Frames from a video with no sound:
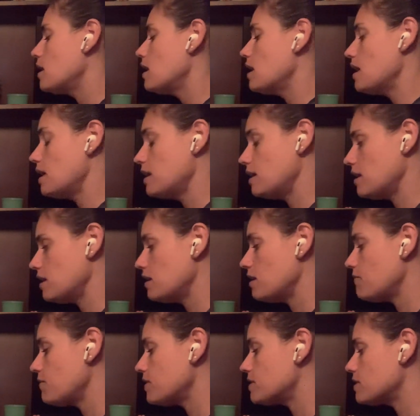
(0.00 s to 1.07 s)
and
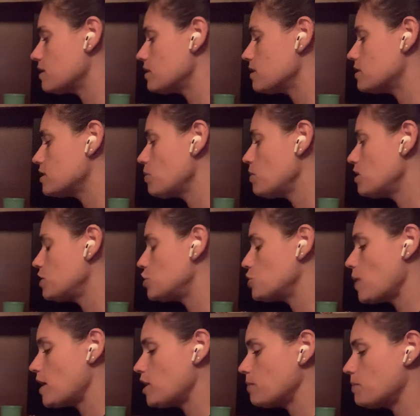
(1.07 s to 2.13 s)
if it's someone that you
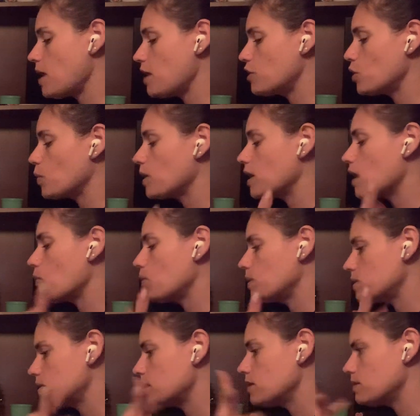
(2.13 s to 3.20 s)
end up not knowing, I want to
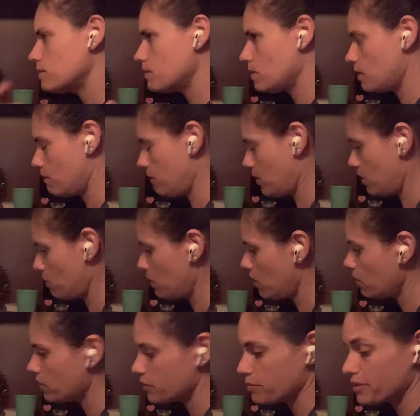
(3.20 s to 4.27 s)
say it very well,
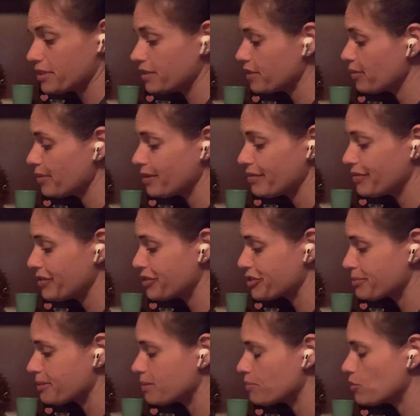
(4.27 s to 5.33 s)
because we're dealing with the future,
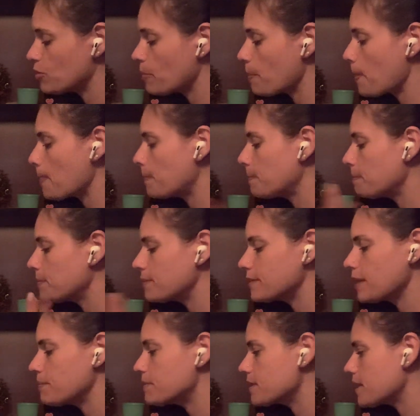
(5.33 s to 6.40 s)
people.
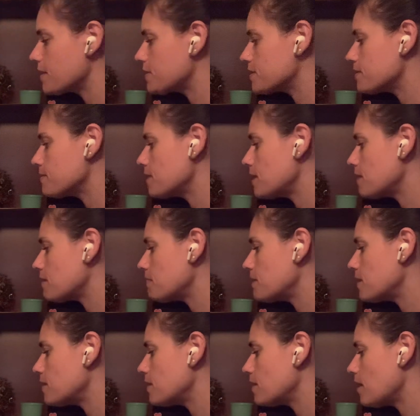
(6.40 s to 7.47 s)
Timescales. It could
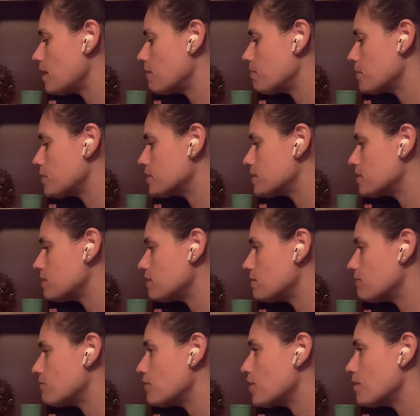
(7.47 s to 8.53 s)
be a person
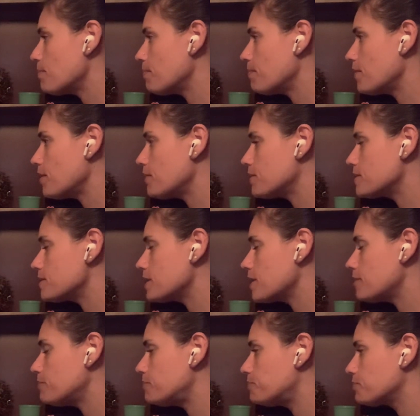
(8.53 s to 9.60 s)
from, I want to say,